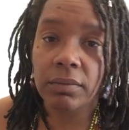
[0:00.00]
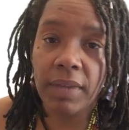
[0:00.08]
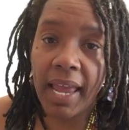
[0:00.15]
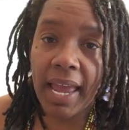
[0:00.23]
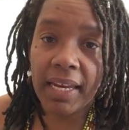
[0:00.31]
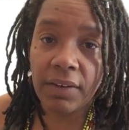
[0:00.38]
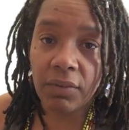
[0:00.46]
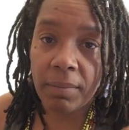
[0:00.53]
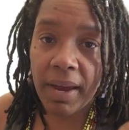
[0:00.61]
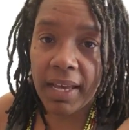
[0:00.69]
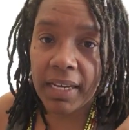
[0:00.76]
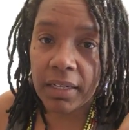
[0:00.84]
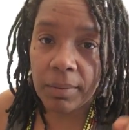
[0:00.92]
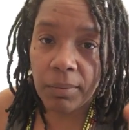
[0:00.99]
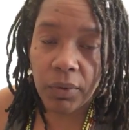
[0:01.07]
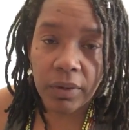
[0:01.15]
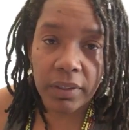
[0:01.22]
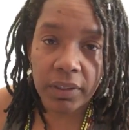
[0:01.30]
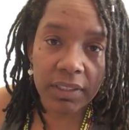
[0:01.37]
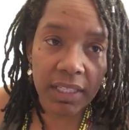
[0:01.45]
add everybody
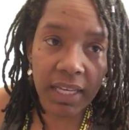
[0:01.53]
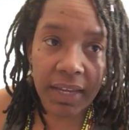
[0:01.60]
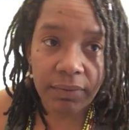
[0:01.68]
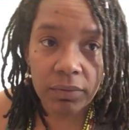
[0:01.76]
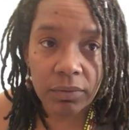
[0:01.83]
anymore because I have